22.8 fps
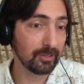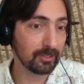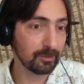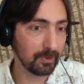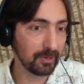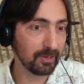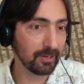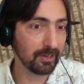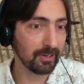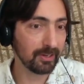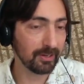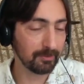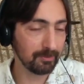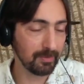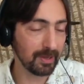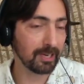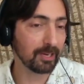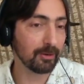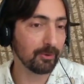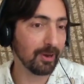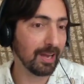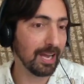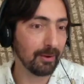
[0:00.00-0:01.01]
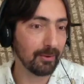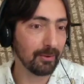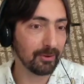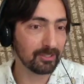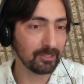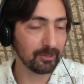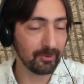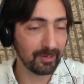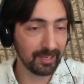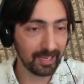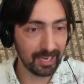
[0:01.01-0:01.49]
per megawatt hour.
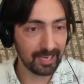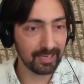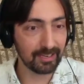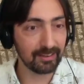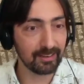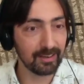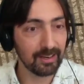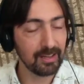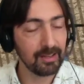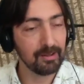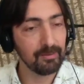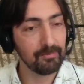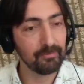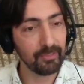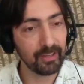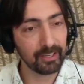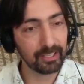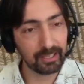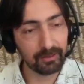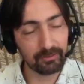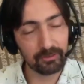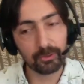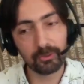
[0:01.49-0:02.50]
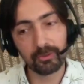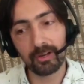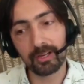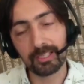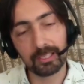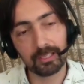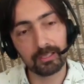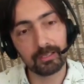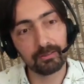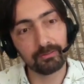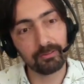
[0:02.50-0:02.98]
So again, that gives you an
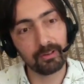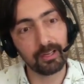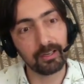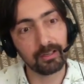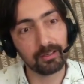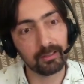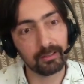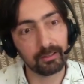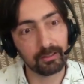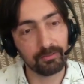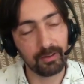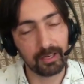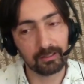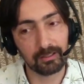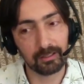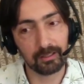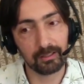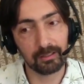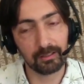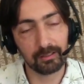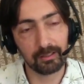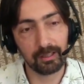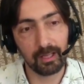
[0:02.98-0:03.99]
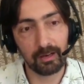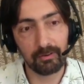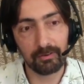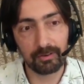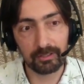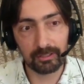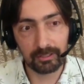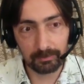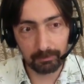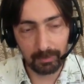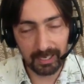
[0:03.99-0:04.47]
idea of like the fact that there
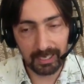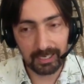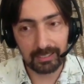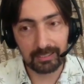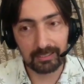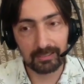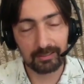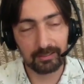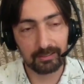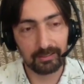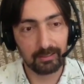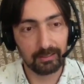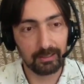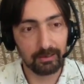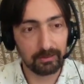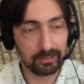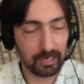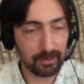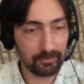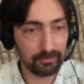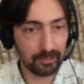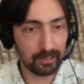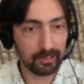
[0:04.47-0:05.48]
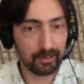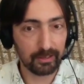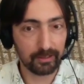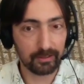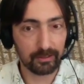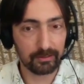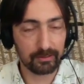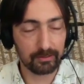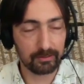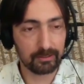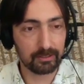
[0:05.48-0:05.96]
is space. There is definitely
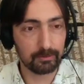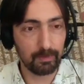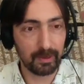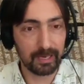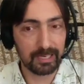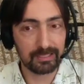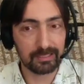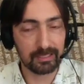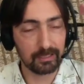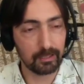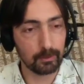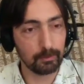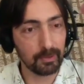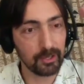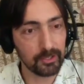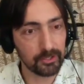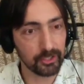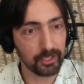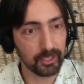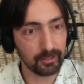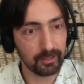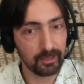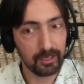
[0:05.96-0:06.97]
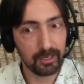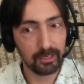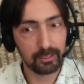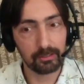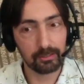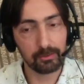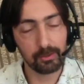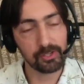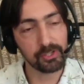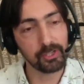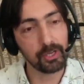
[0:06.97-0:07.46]
like space in the budget
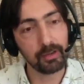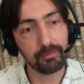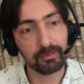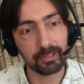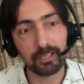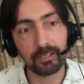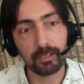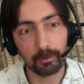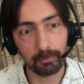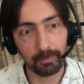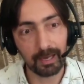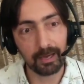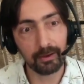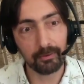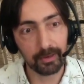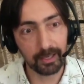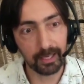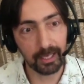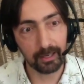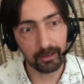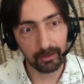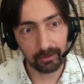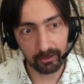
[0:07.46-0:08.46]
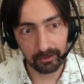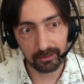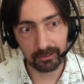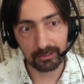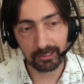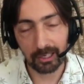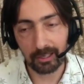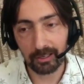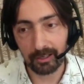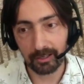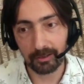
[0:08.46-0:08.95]
to actually have cleaner power here a lot of the
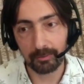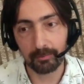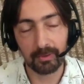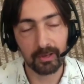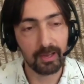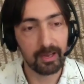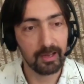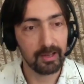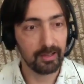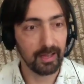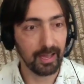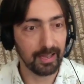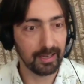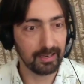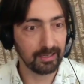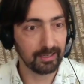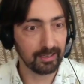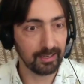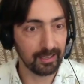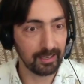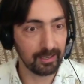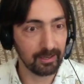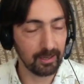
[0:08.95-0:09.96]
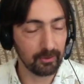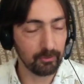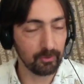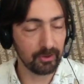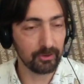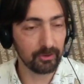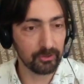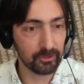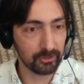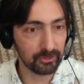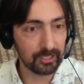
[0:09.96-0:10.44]
time. And
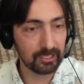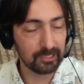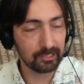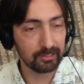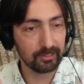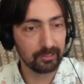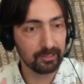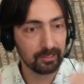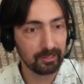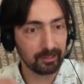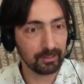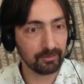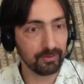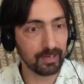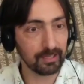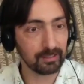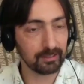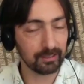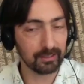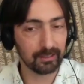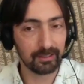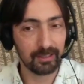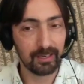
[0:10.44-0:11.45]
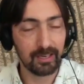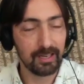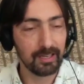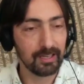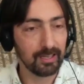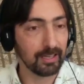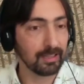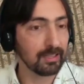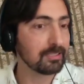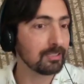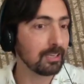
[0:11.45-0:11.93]
you just need to look at the fact that
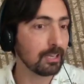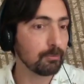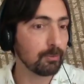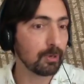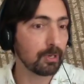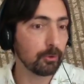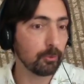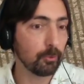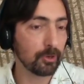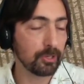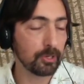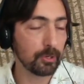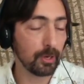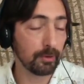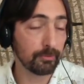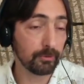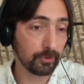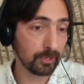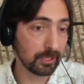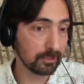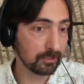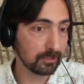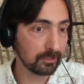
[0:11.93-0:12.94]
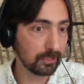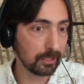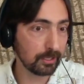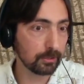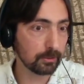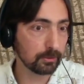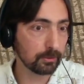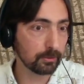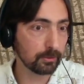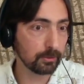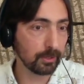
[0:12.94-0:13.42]
in the same way when you have green
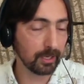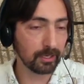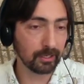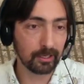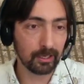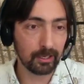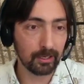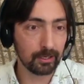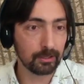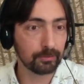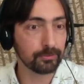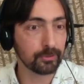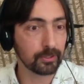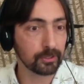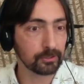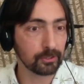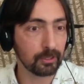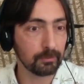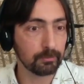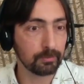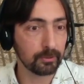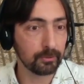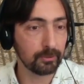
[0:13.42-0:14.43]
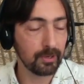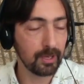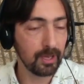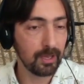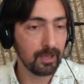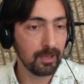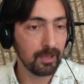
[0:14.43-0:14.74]
steel in a car, for example,